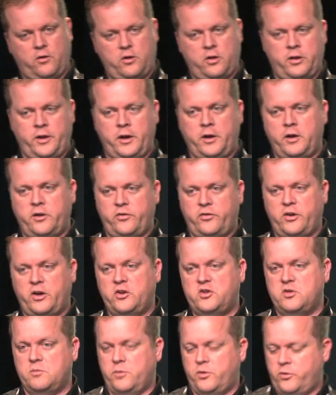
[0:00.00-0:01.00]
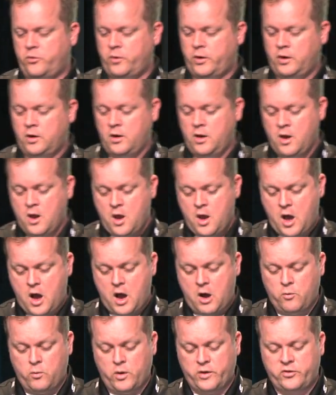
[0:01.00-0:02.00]
clean distinction between uh,
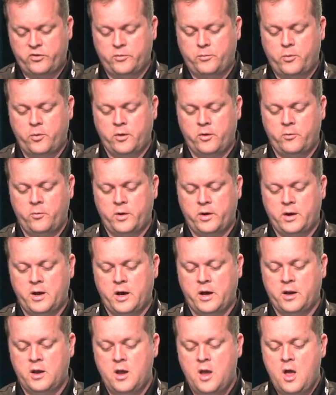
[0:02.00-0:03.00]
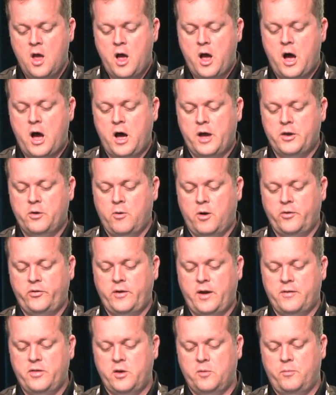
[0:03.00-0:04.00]
what's supported and what Uh, you also
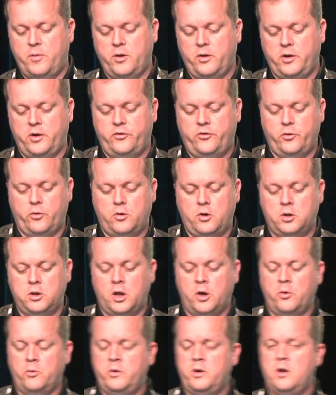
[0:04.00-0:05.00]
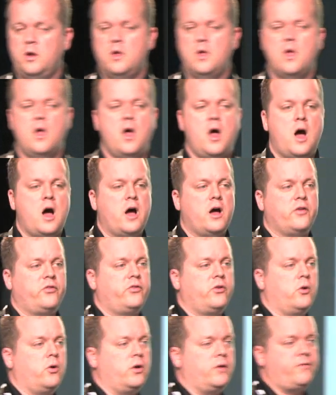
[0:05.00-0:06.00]
have the ability to clone. Uh,
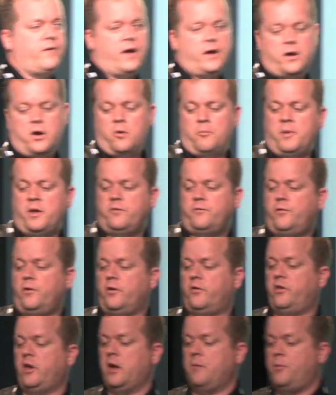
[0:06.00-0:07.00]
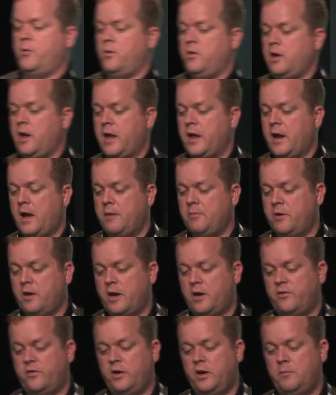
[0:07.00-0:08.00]
so if I come in, for example, and I'm the
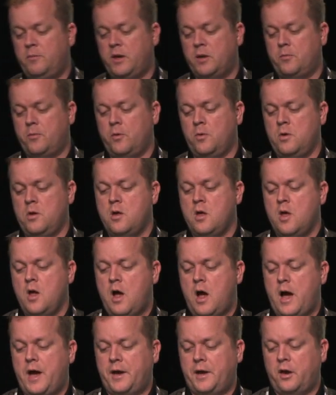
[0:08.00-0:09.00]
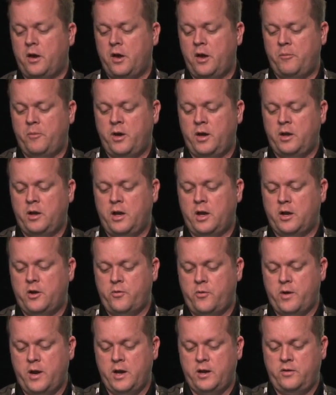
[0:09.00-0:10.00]
IT people, I can come in and
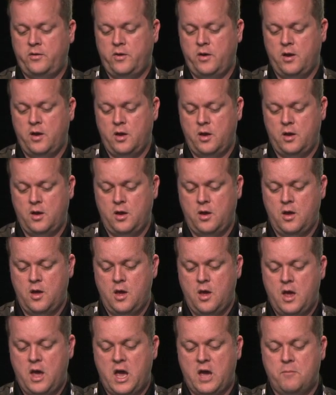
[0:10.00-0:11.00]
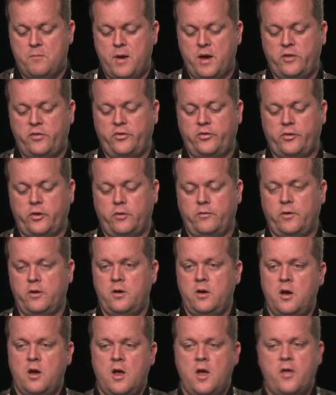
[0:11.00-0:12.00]
create a base server
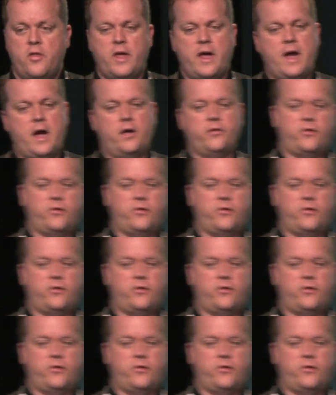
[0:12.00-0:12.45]
that has